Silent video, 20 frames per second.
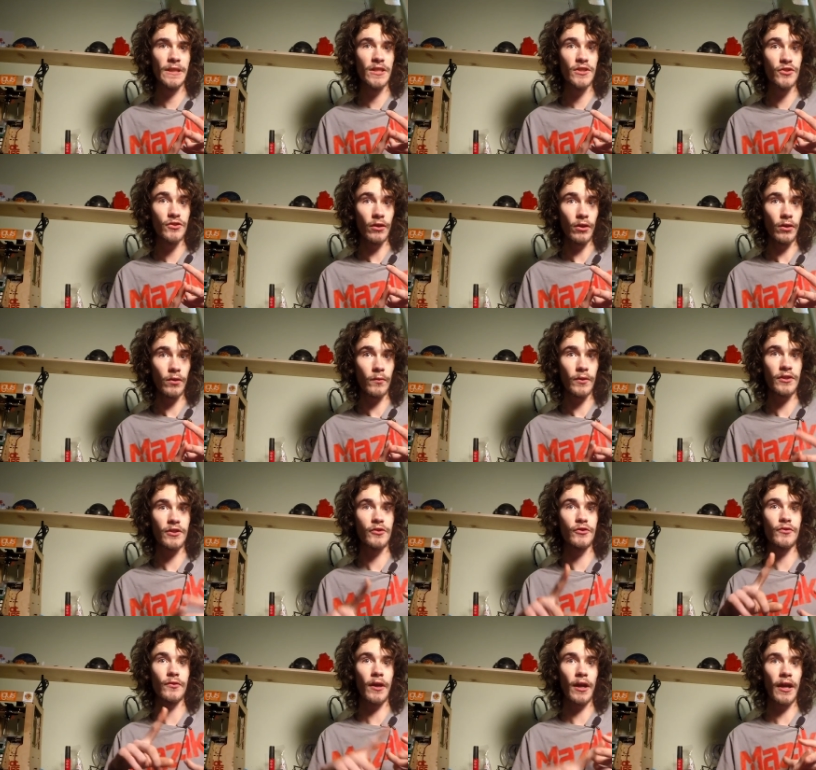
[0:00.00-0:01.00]
salt, which
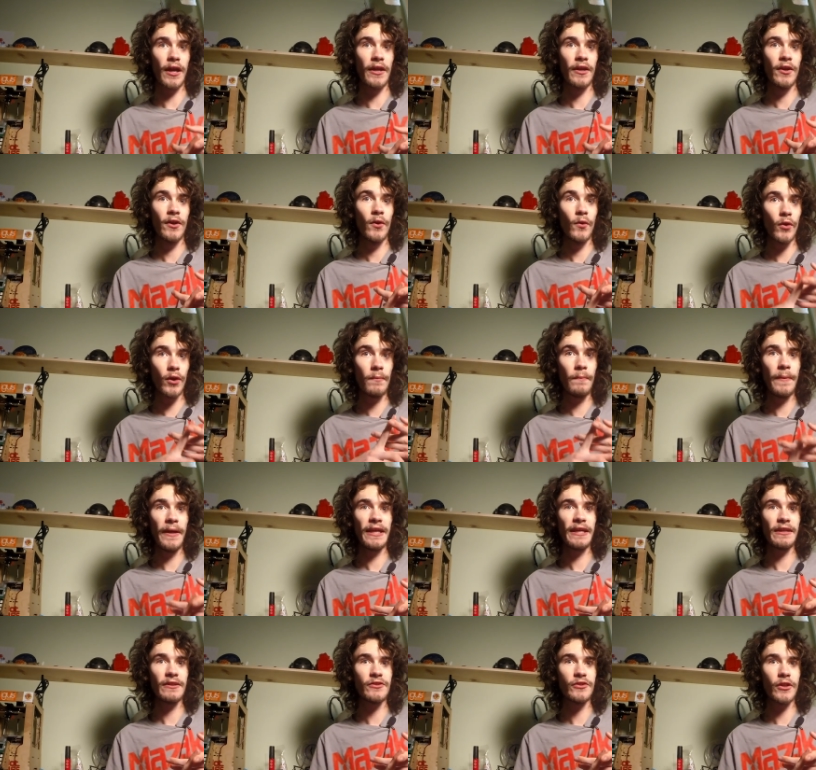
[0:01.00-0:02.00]
is dry, or
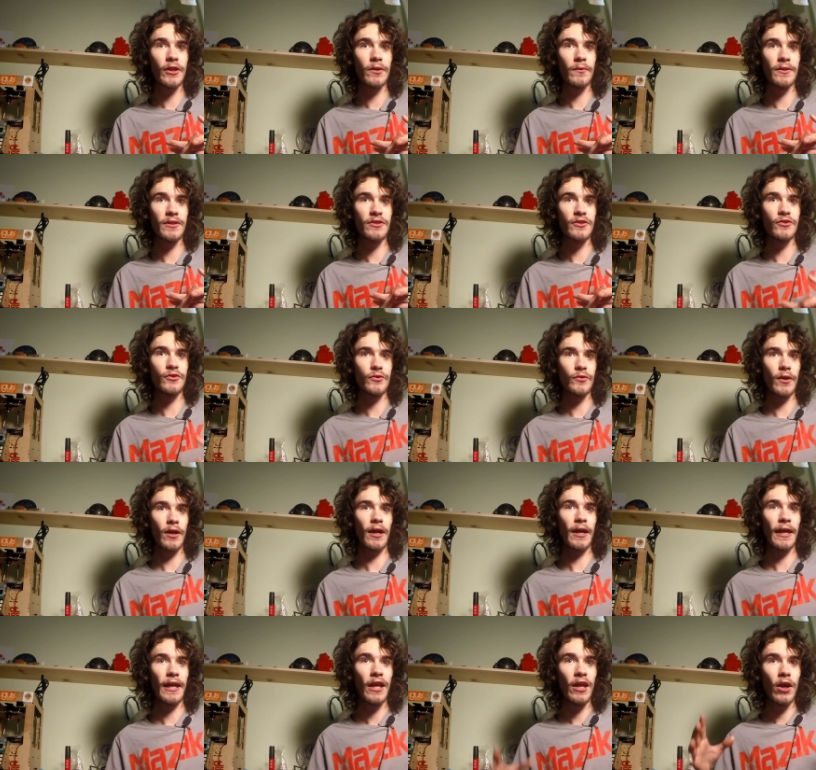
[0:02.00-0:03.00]
baking soda, which is
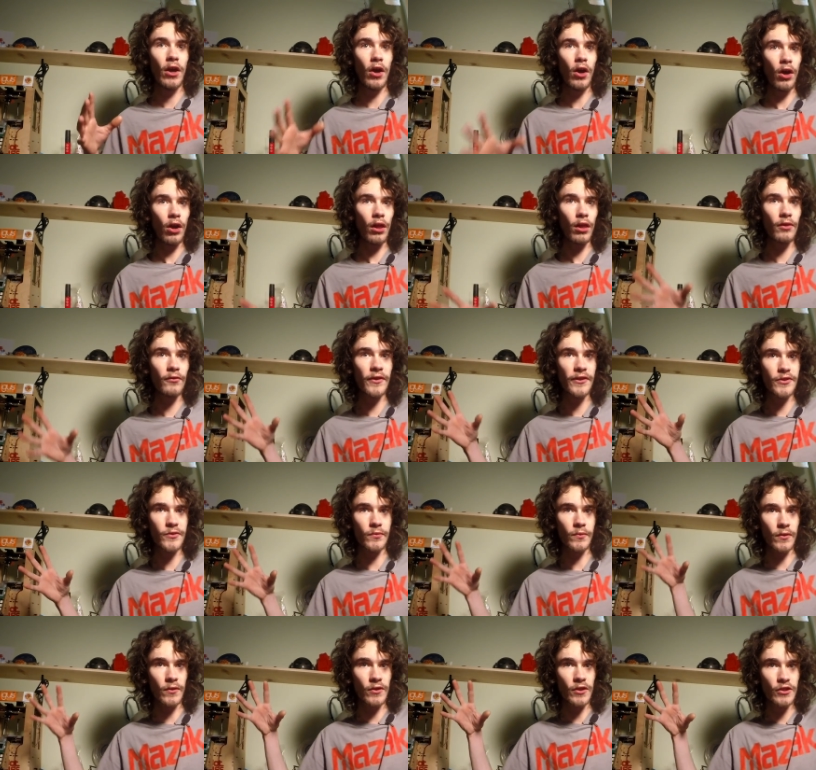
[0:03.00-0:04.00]
dry, all of
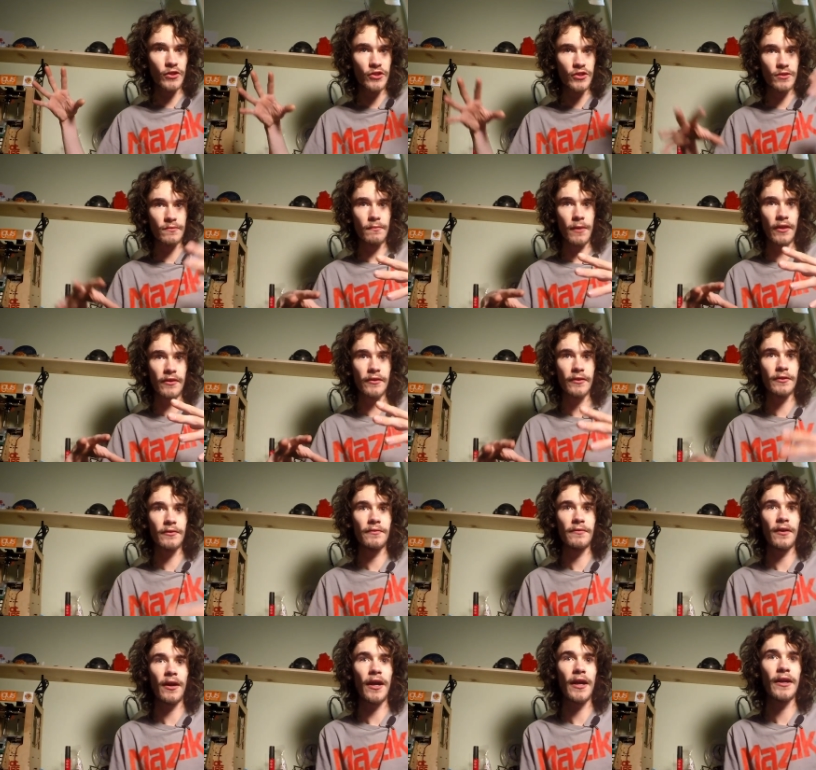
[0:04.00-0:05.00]
which will smother the
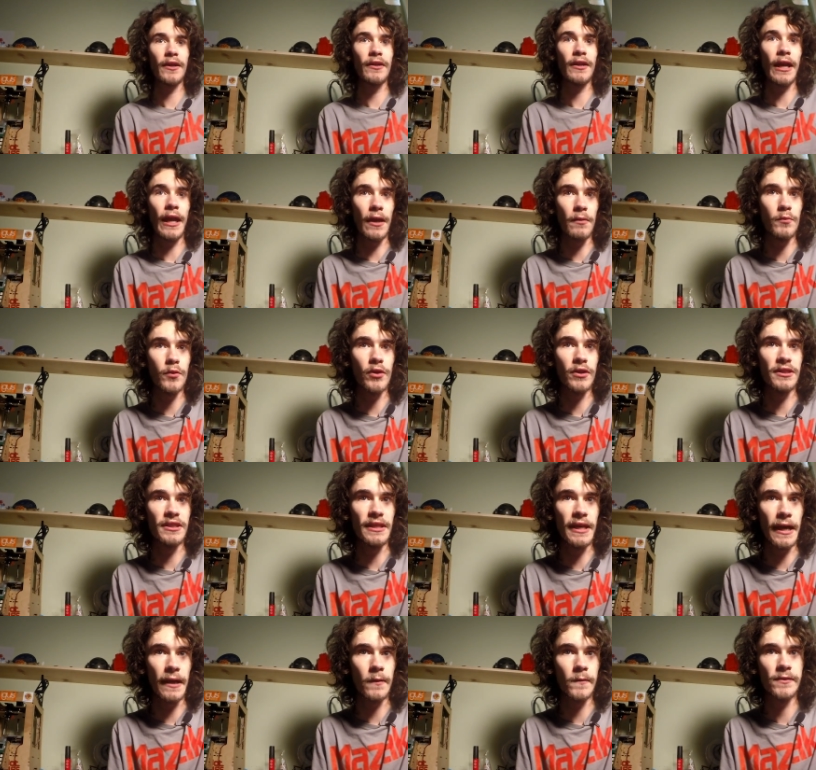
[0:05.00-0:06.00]
fire and put
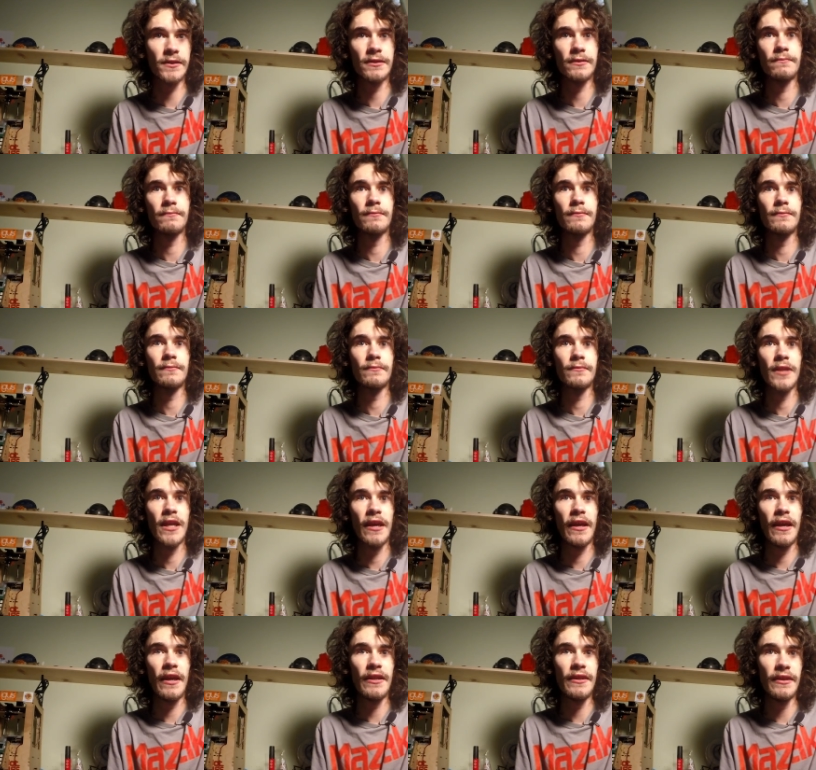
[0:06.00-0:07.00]
it out.
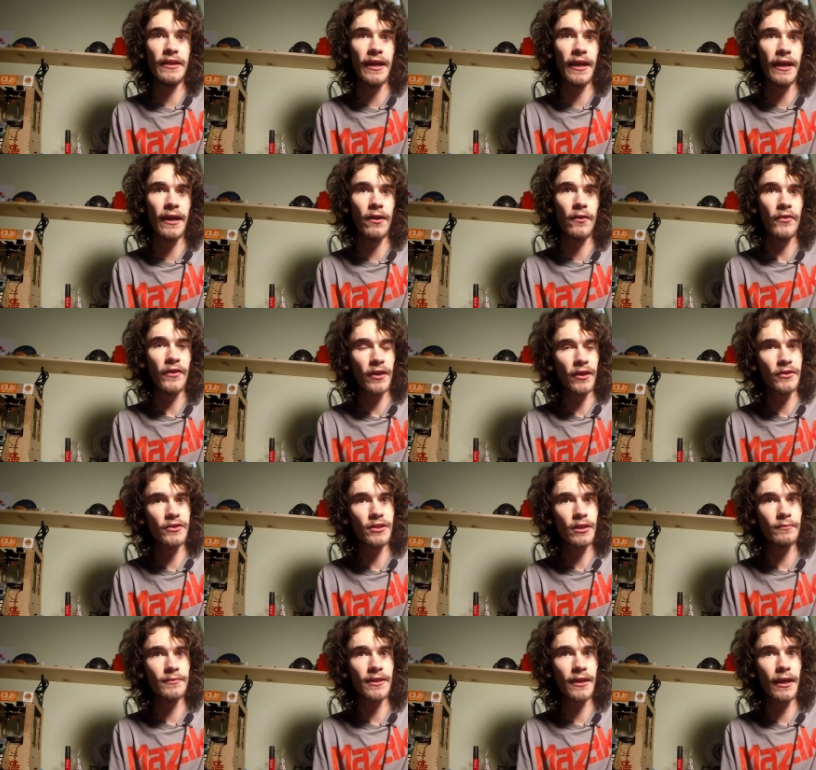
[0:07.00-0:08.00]
Now, there are
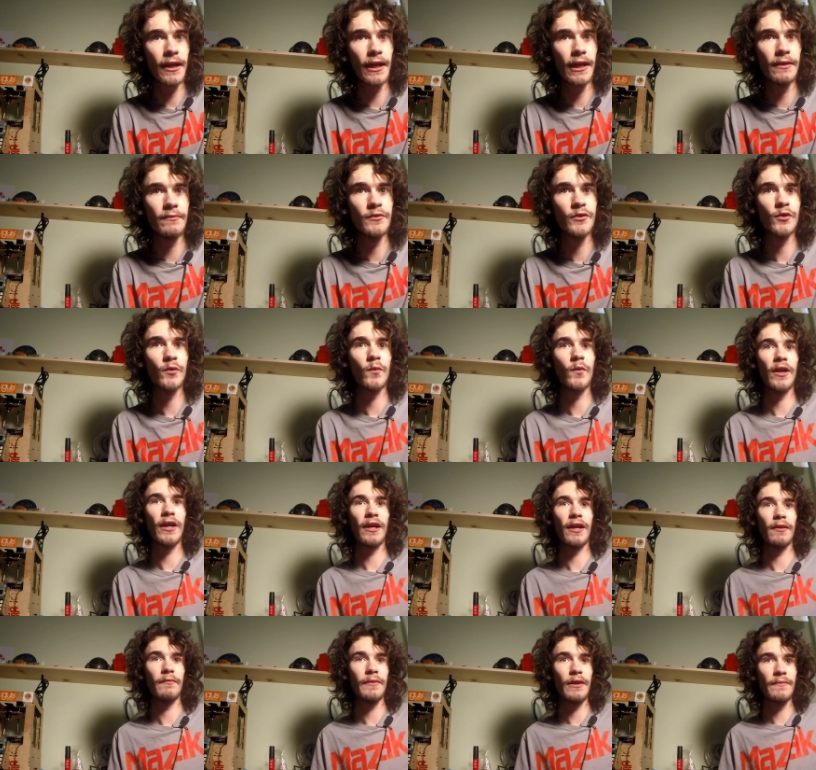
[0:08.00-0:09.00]
some times
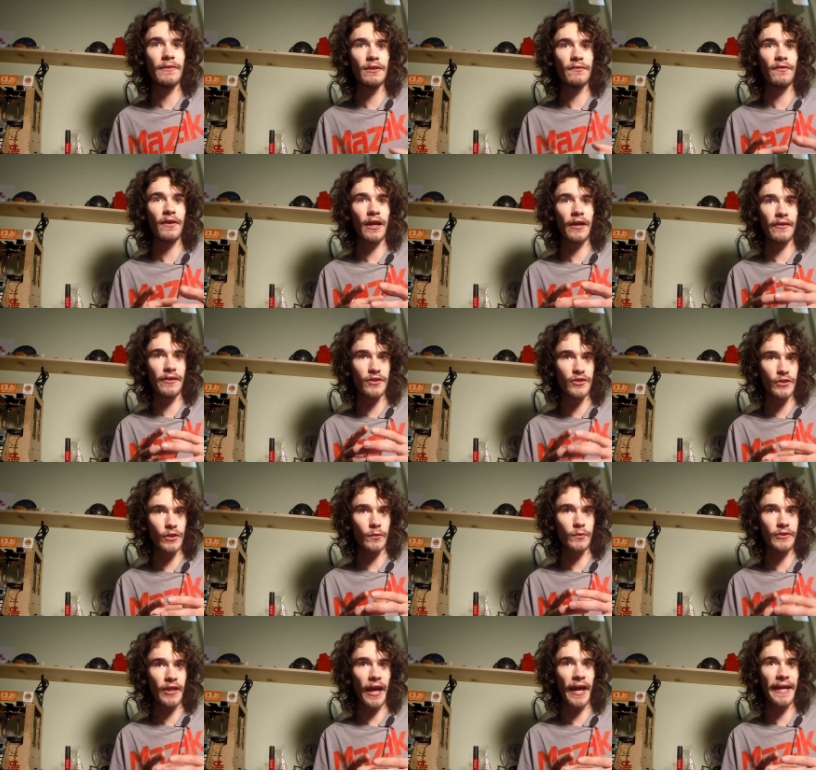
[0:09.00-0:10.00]
where maybe the fire is
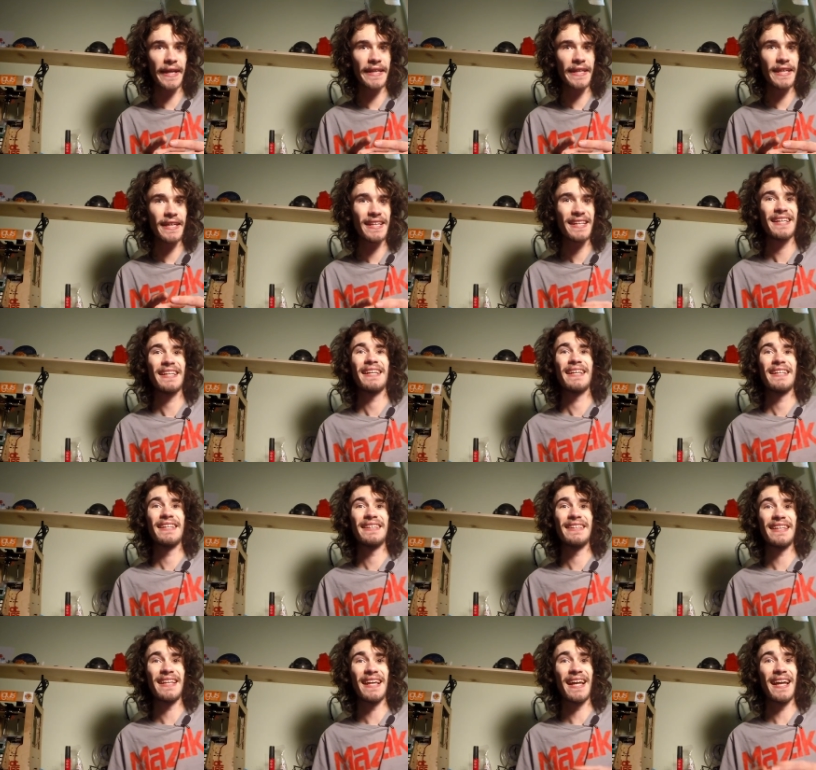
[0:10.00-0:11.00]
so tiny
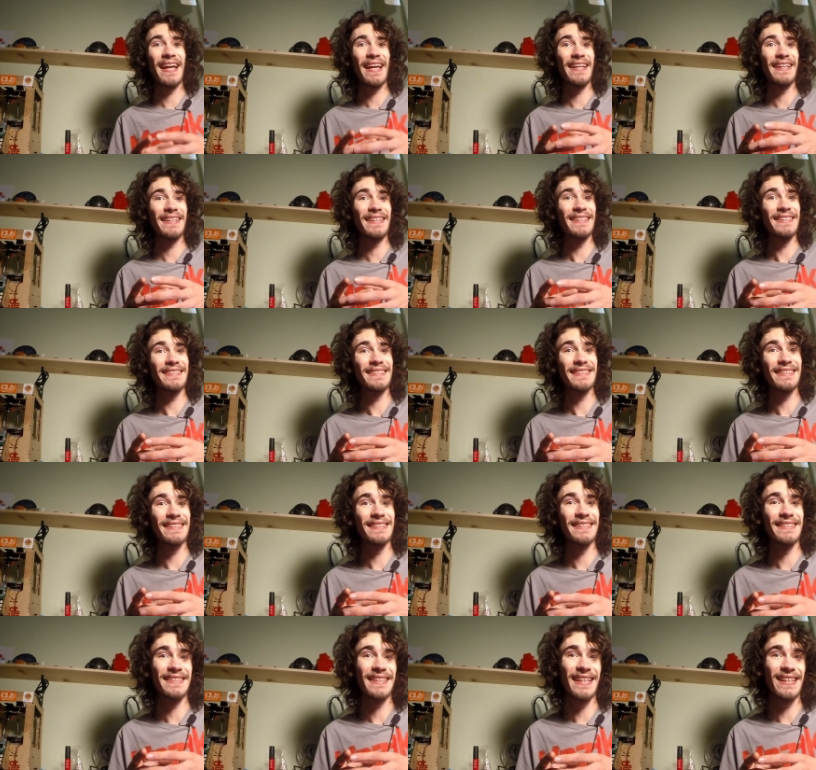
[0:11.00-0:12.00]
then it's
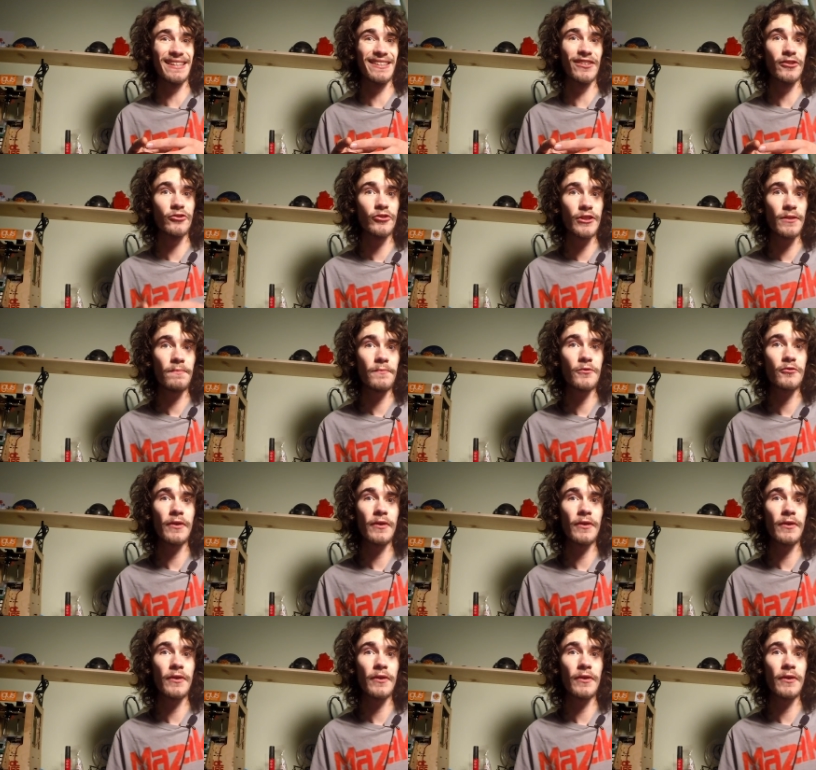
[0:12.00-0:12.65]
in, say, a little chip